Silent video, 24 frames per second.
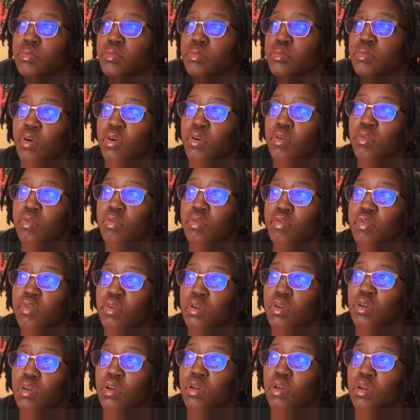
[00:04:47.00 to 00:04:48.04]
Both,
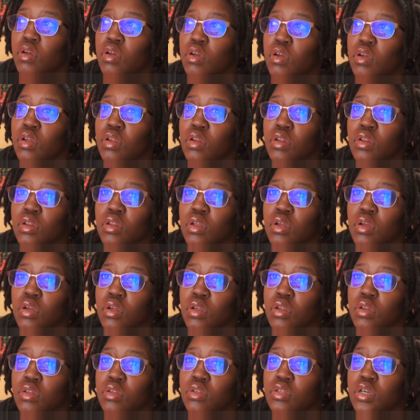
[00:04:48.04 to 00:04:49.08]
and then